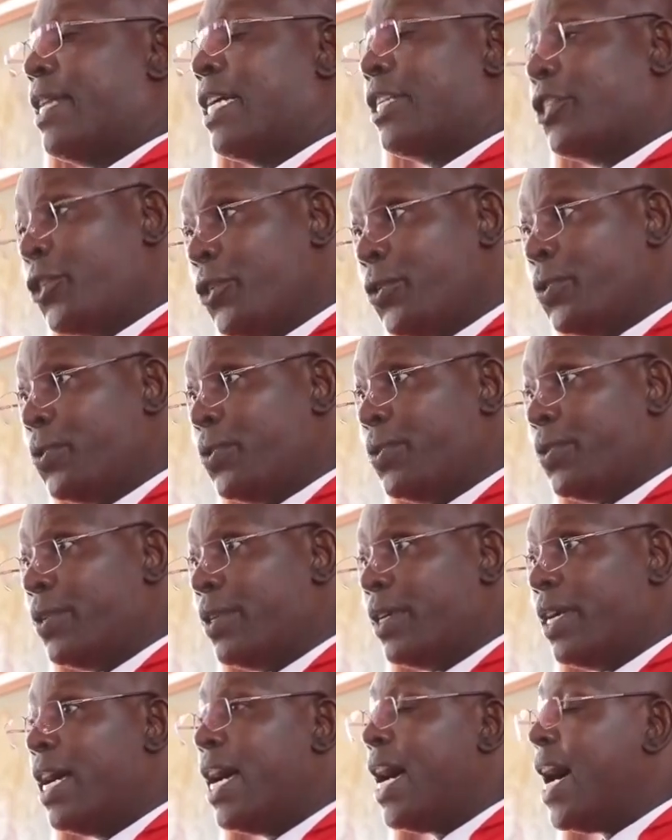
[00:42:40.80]
That's you.
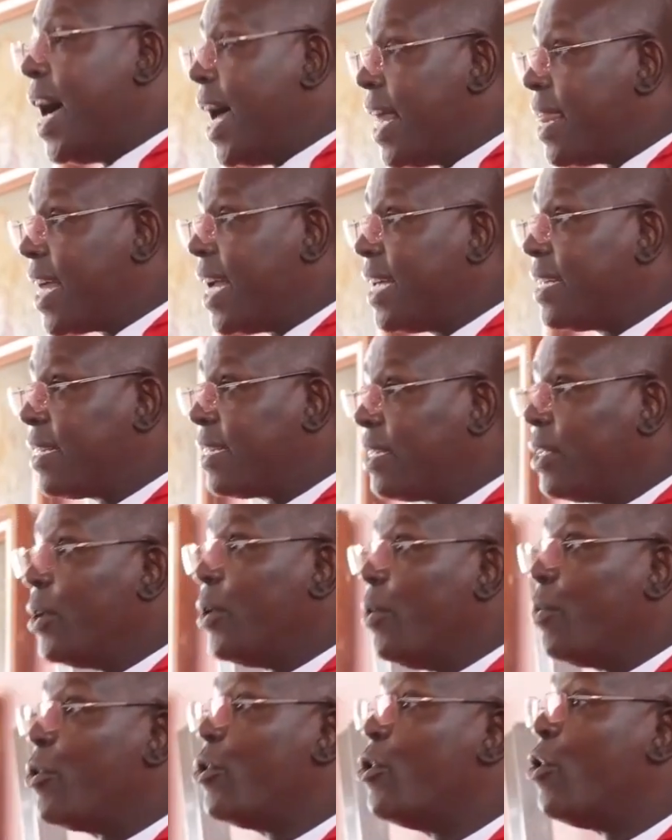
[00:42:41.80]
Others
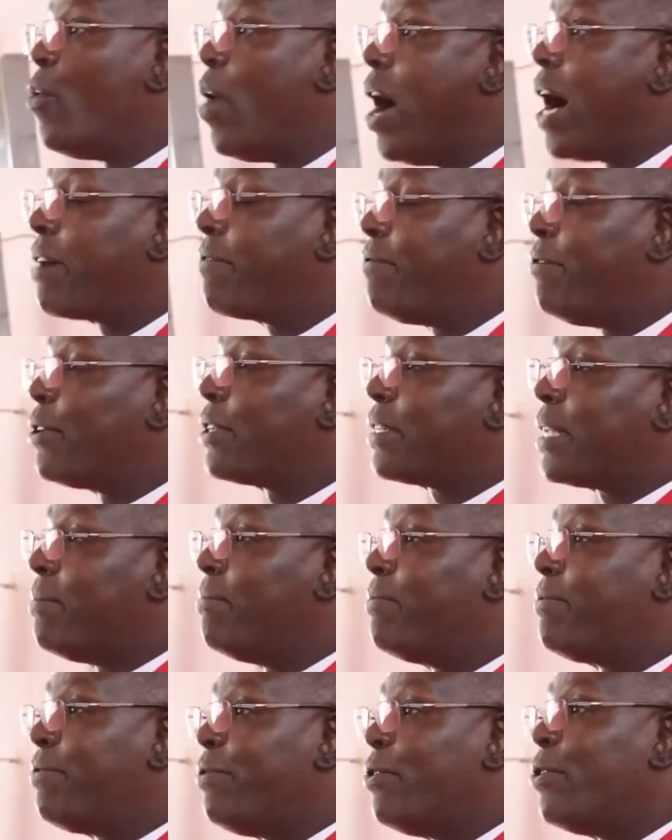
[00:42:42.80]
will work for
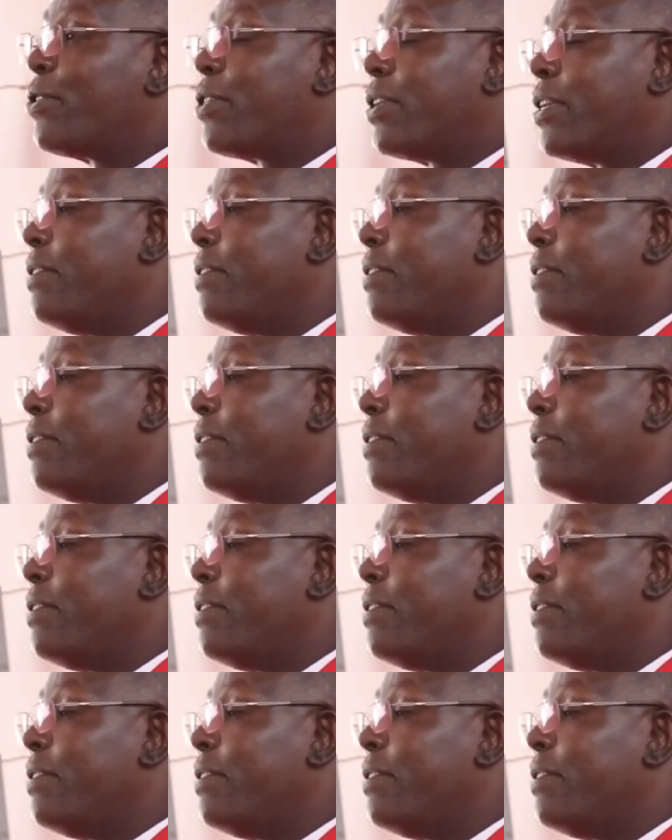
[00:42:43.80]
some four,